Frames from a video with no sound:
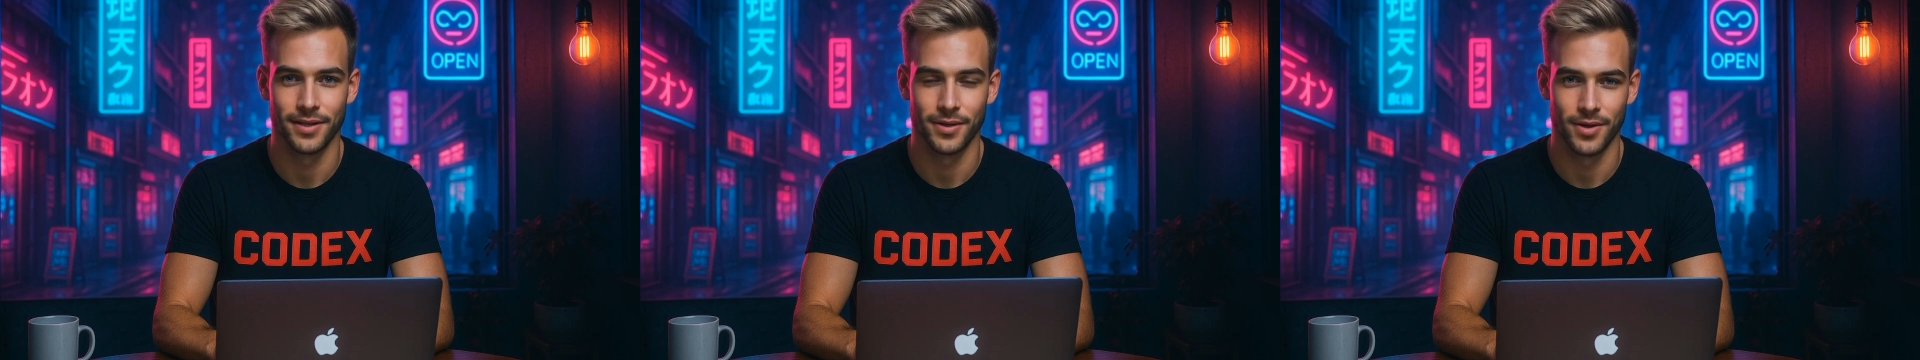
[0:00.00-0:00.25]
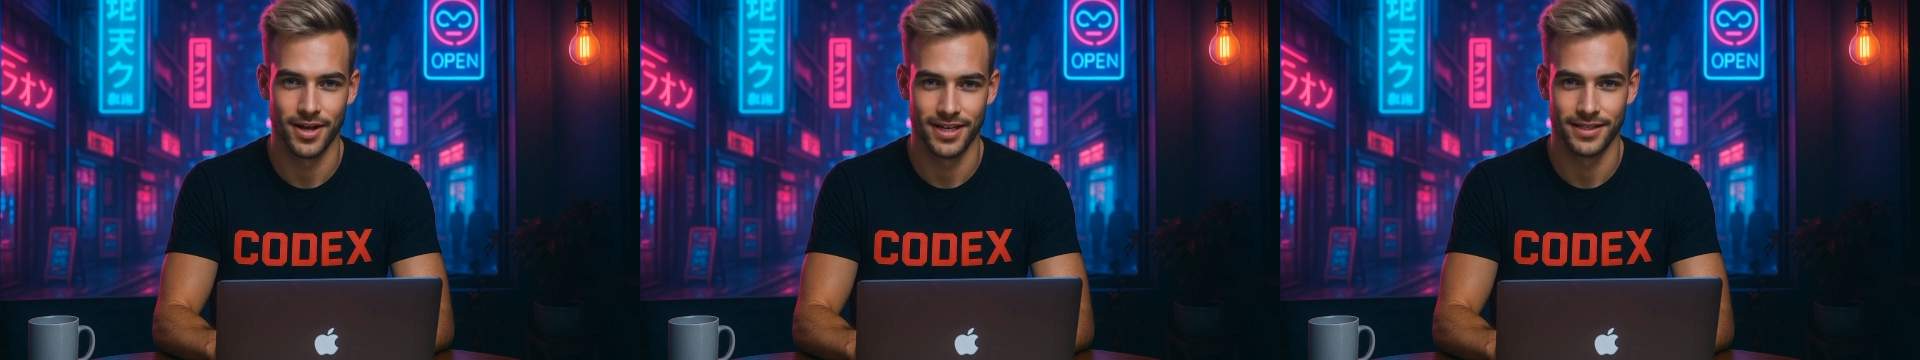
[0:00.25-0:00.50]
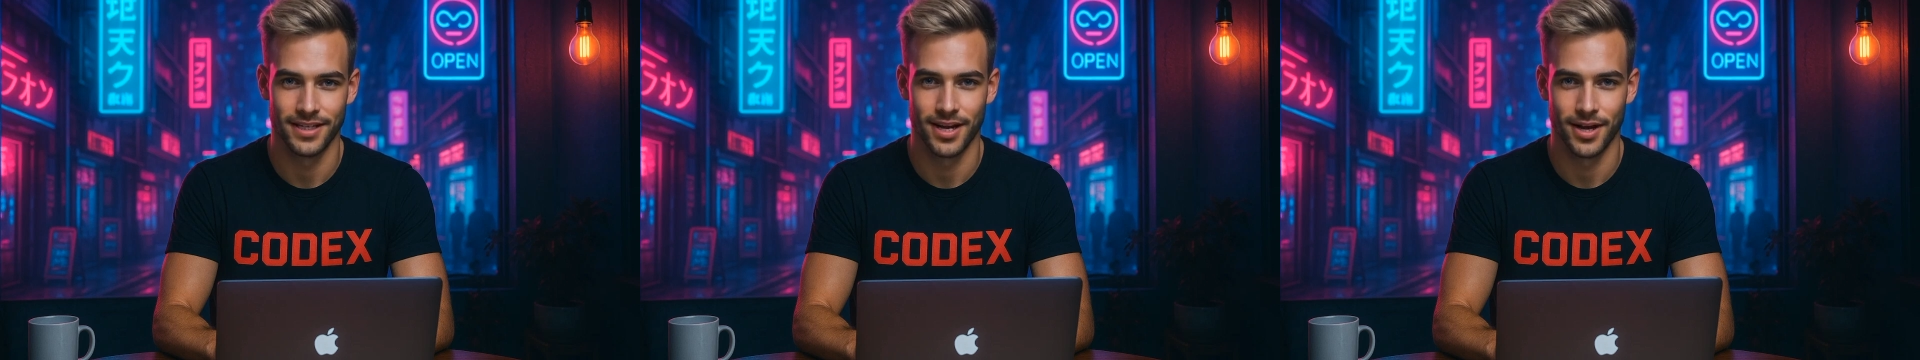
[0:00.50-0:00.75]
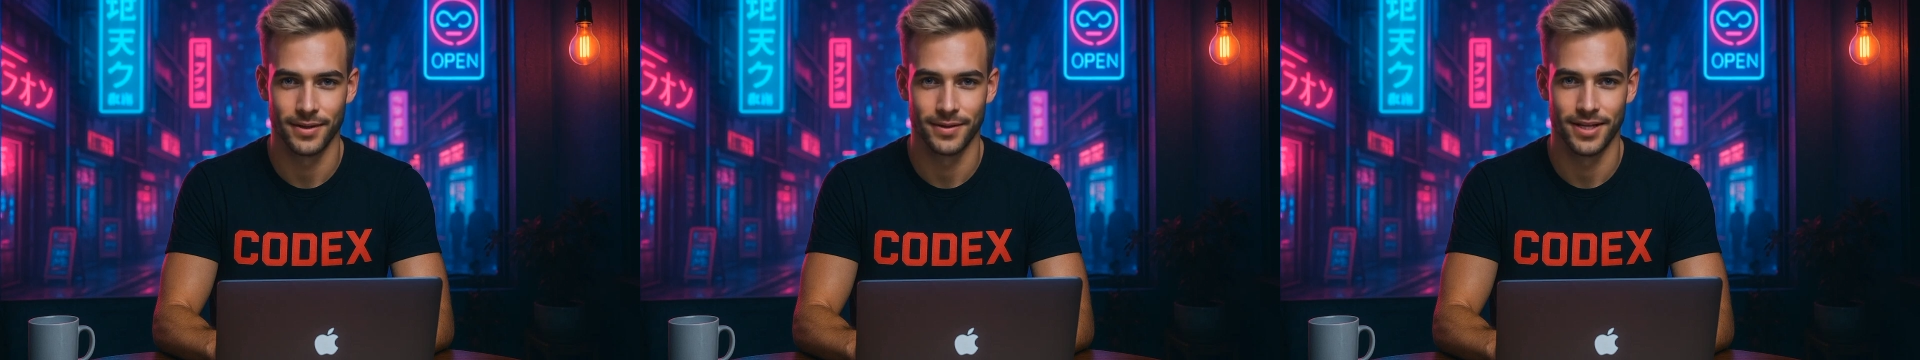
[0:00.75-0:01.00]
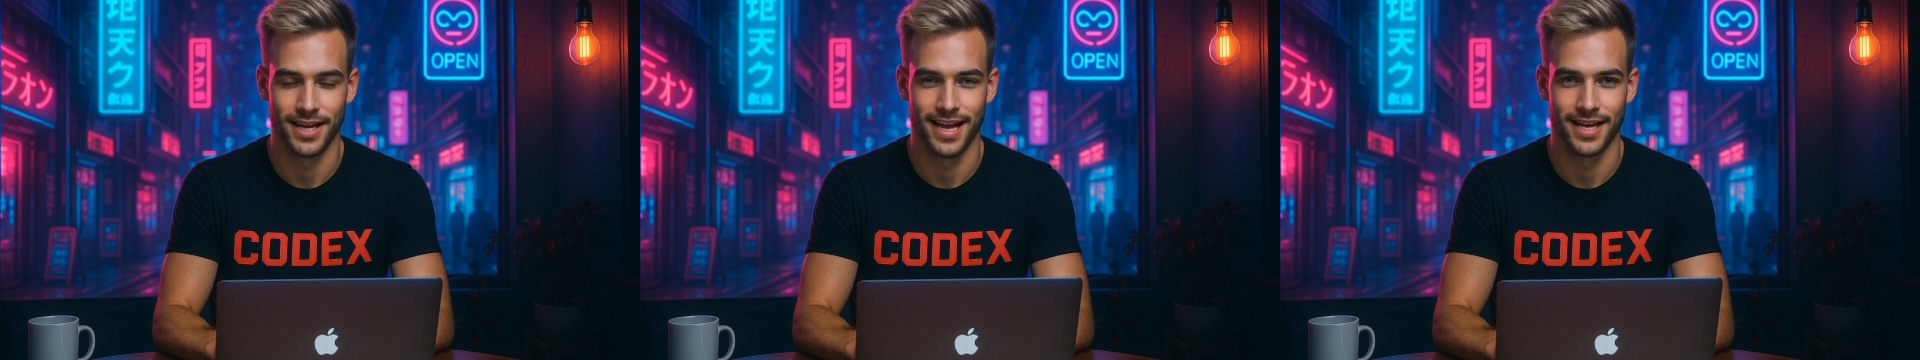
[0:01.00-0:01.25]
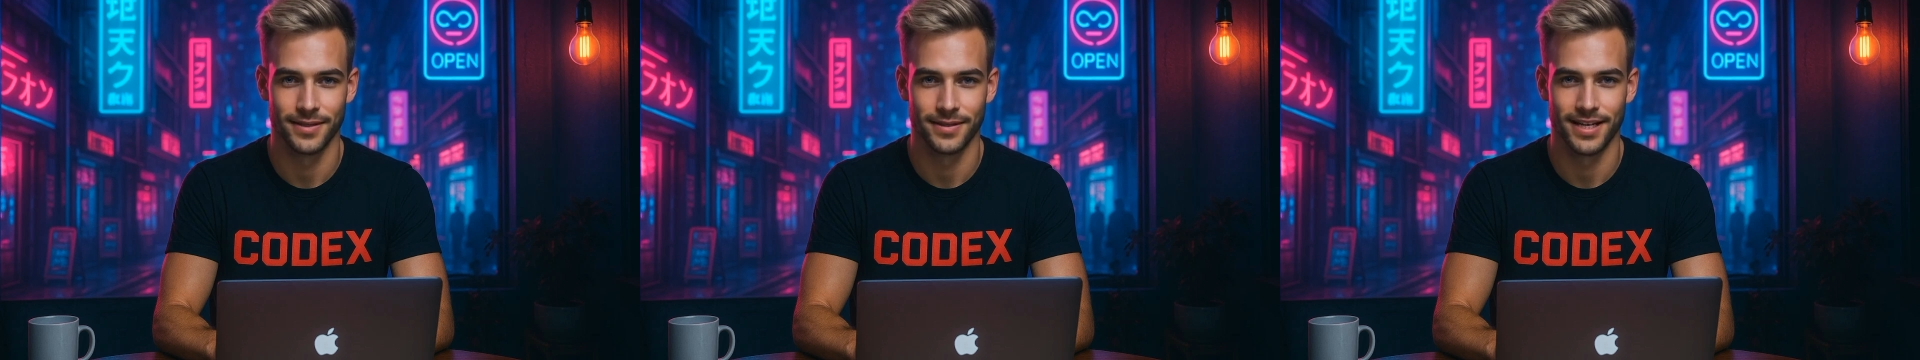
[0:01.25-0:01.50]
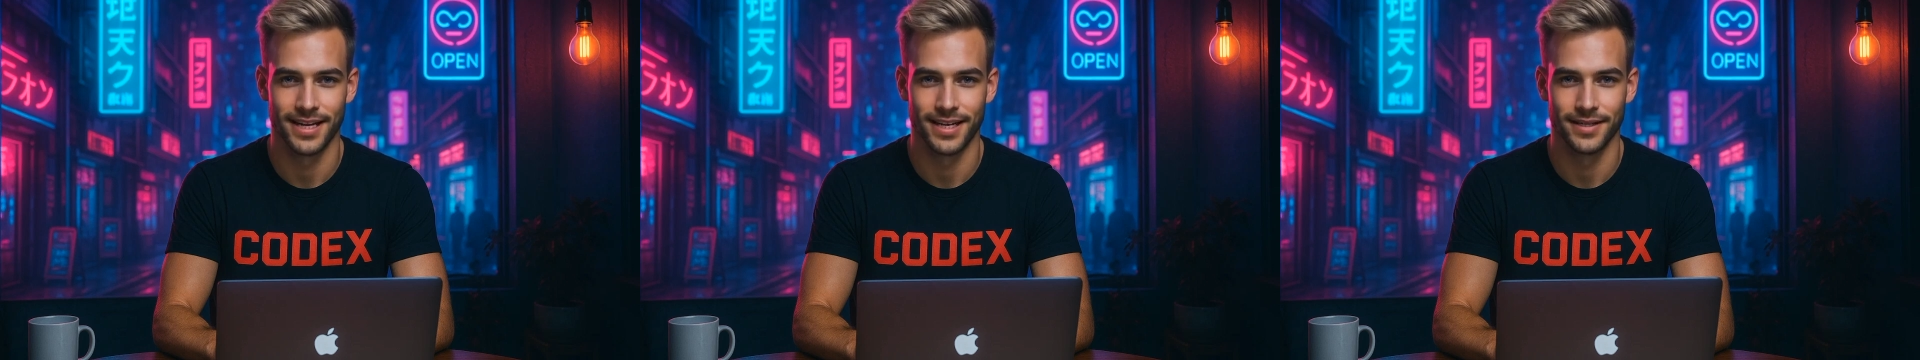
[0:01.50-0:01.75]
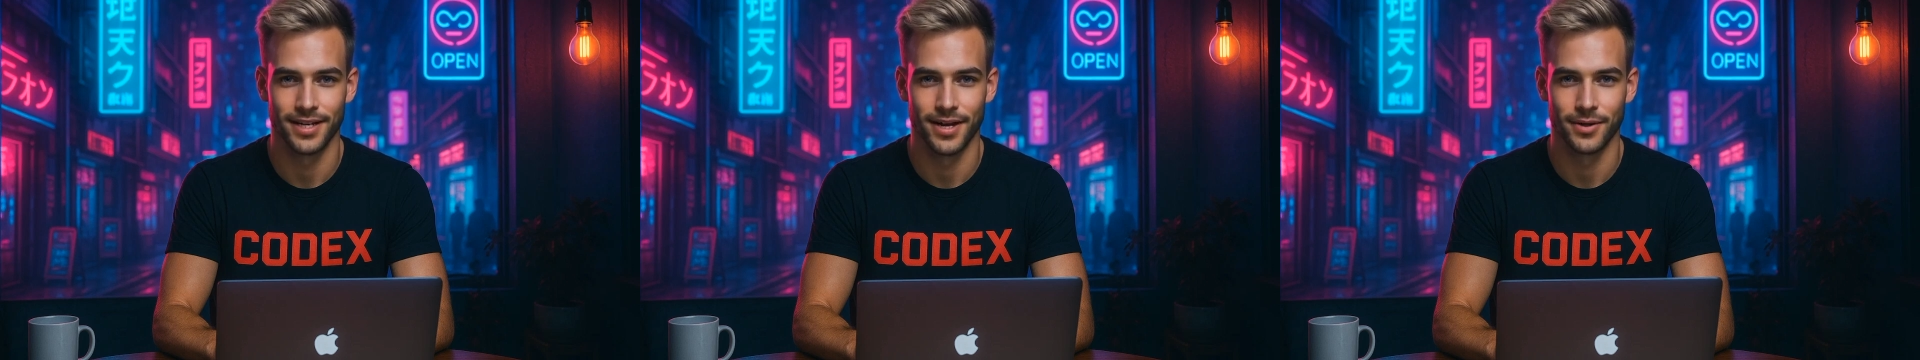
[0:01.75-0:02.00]
During setup, it
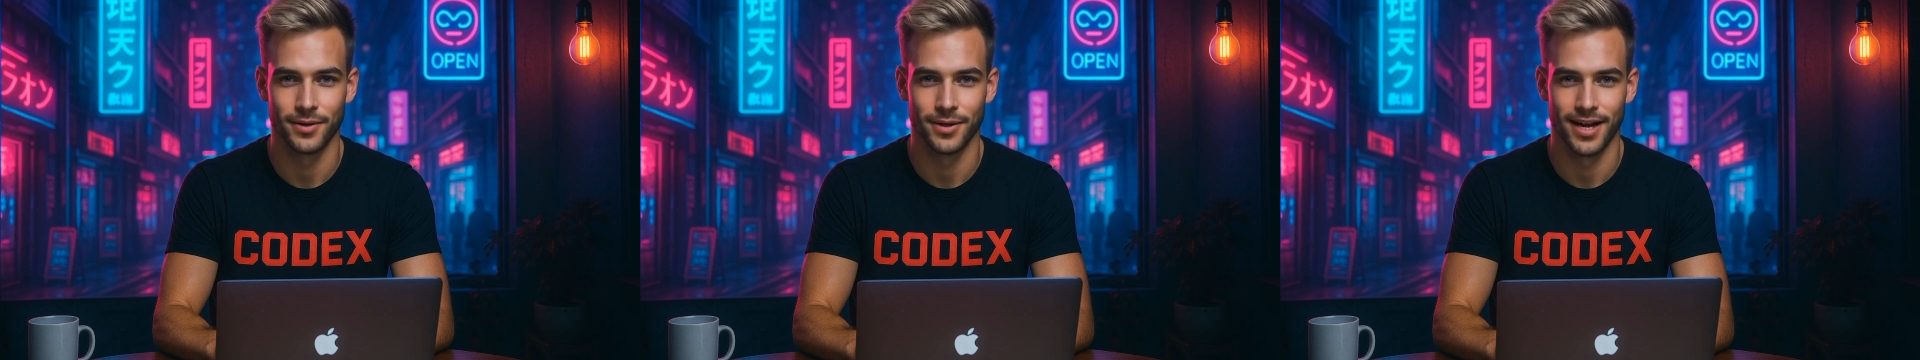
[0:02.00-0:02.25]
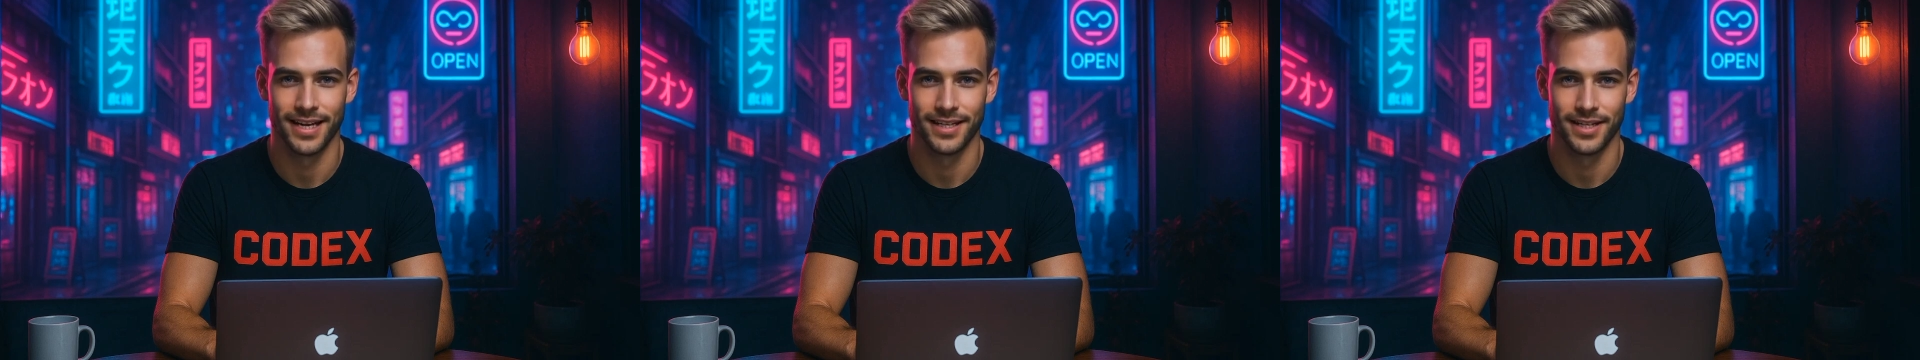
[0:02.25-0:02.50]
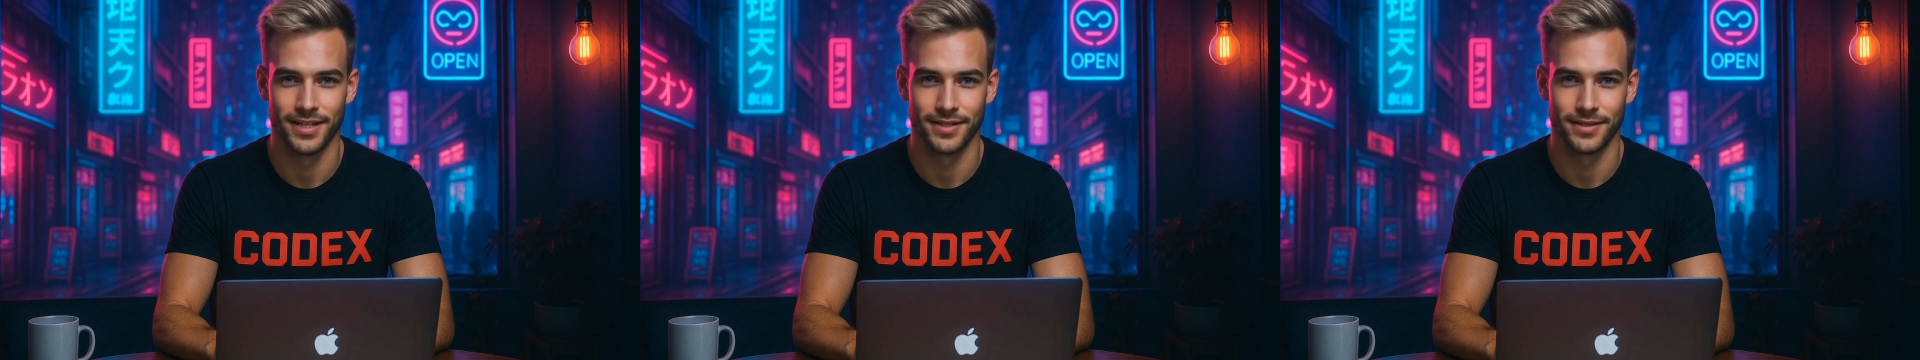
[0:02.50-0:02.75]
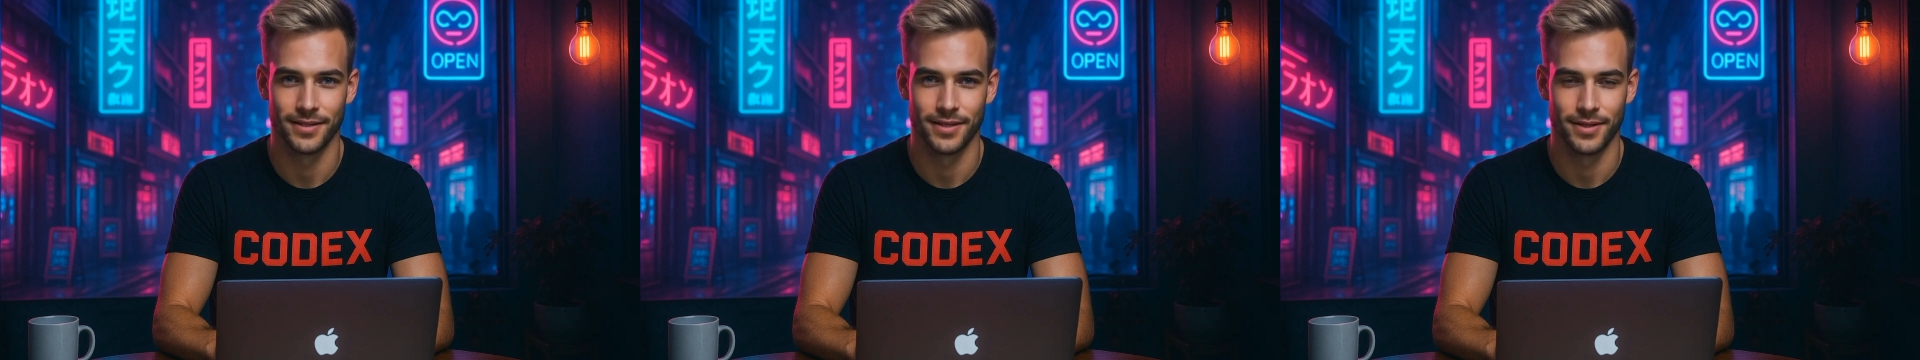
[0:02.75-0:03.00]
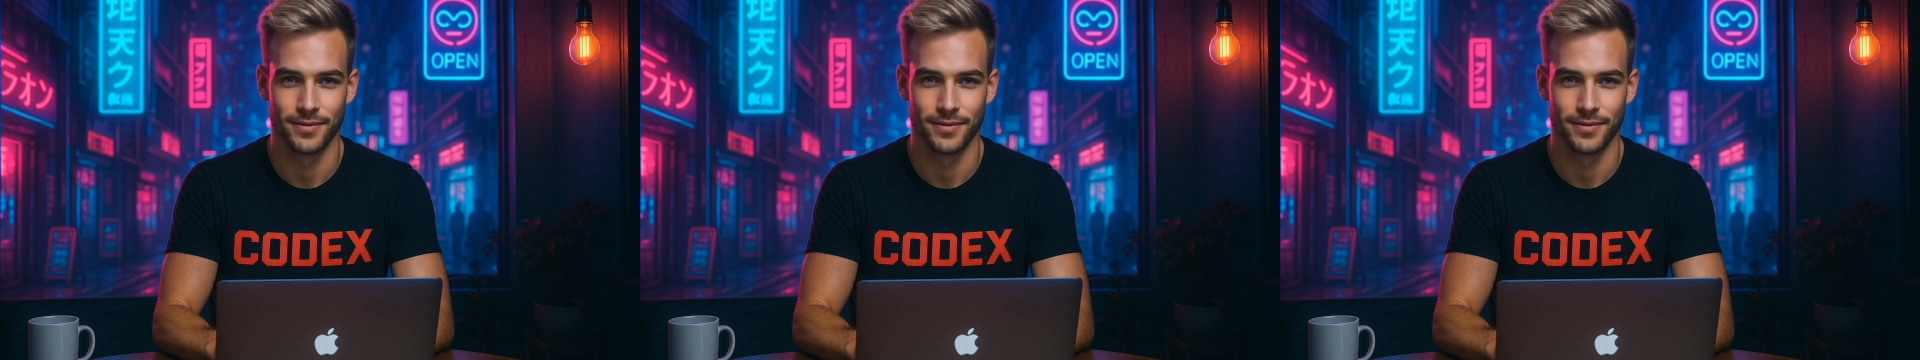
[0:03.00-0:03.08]
can download packages,